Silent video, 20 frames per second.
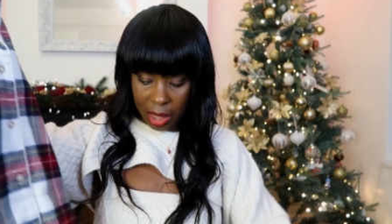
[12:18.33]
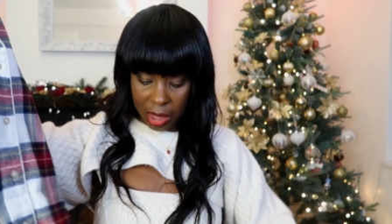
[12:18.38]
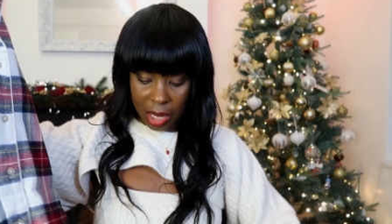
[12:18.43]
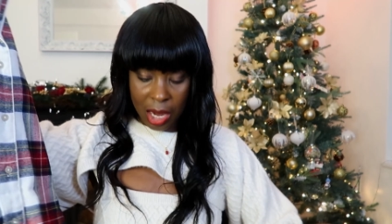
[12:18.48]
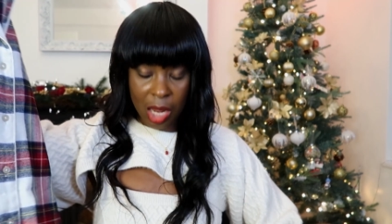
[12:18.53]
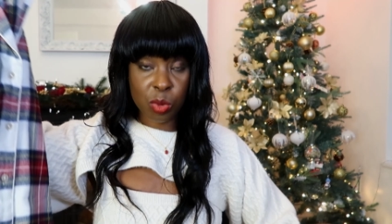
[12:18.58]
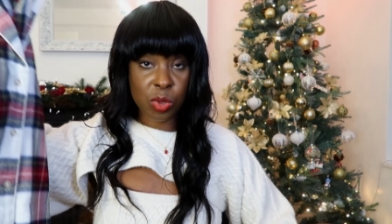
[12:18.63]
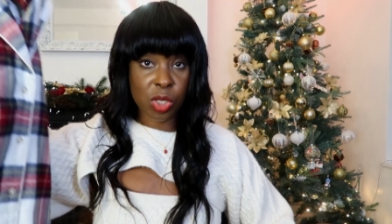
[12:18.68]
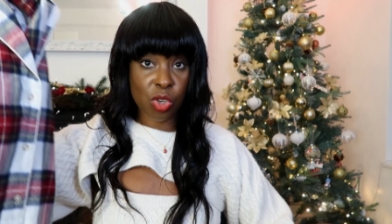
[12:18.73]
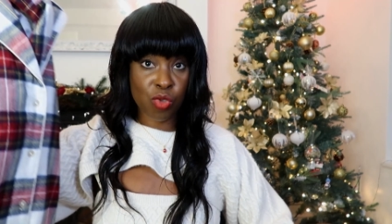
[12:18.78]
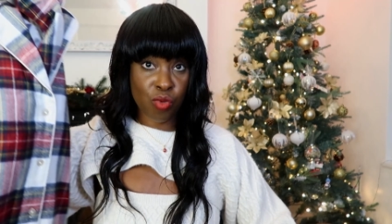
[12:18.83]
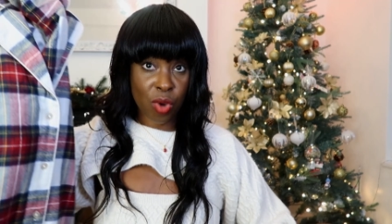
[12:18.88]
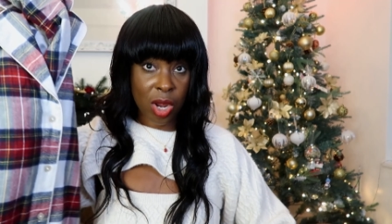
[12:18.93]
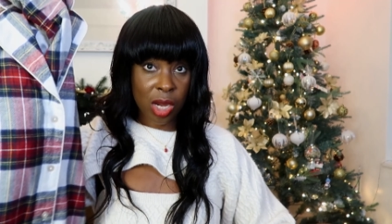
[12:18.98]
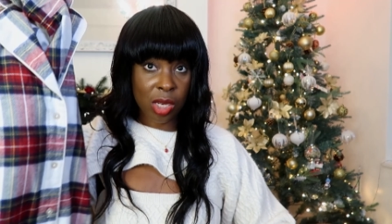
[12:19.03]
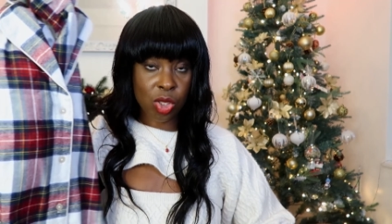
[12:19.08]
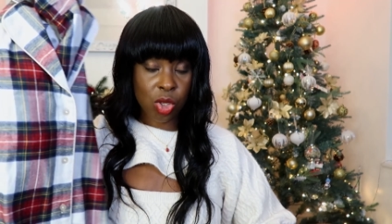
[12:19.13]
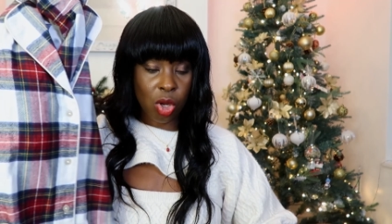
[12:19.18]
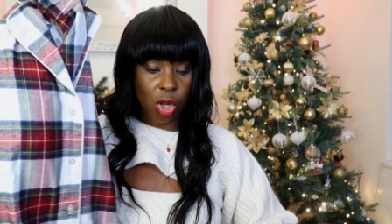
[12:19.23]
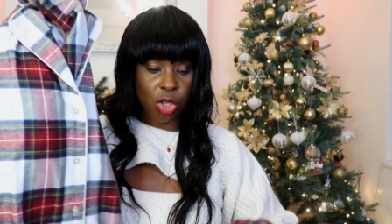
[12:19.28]
i think that was a
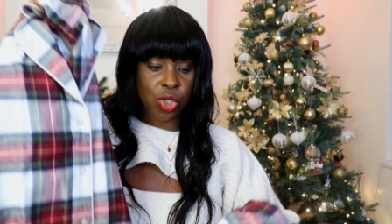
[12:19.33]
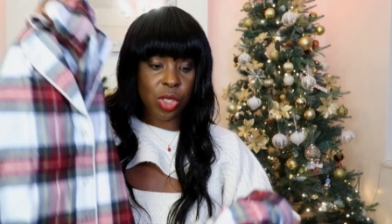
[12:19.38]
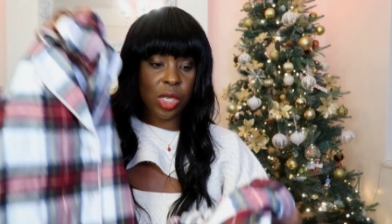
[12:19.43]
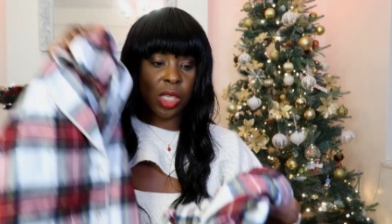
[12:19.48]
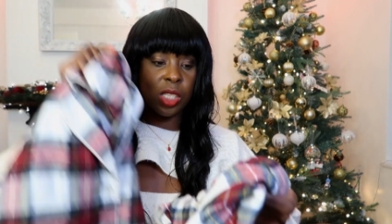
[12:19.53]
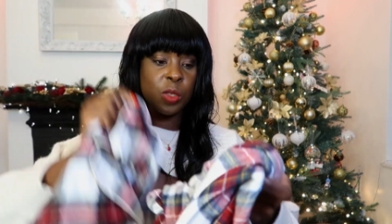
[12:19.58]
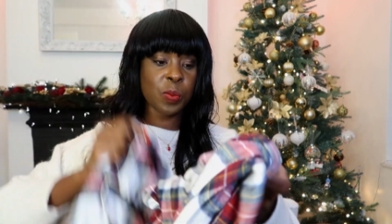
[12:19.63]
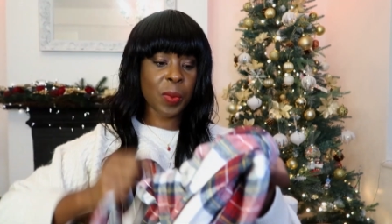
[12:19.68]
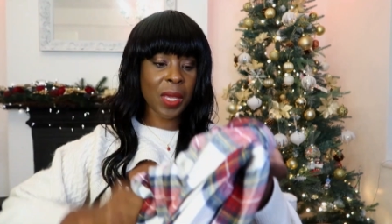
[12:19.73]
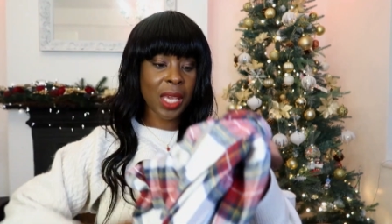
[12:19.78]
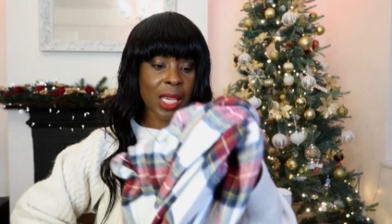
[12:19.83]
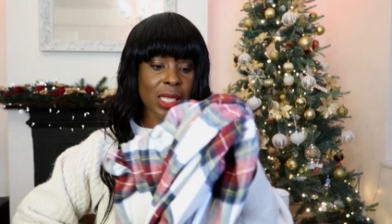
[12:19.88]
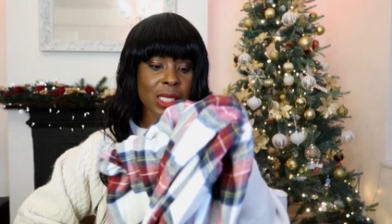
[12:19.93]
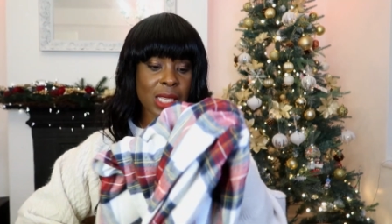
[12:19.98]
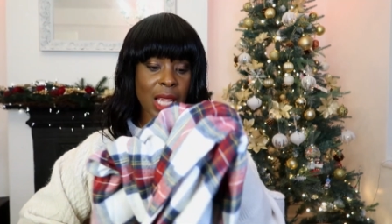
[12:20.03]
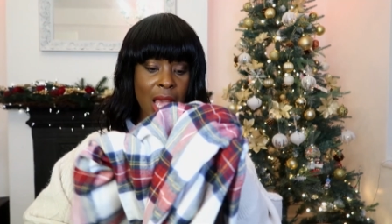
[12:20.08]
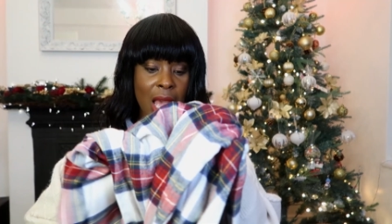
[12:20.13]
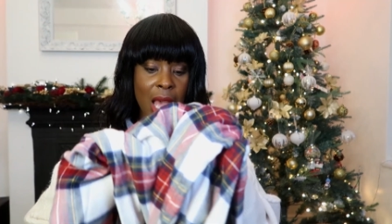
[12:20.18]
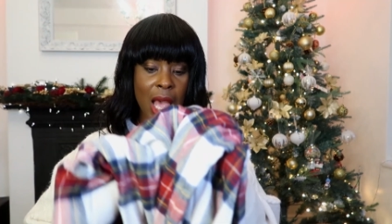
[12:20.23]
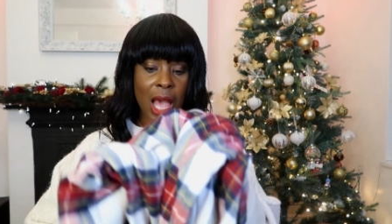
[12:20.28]
great touch to this piece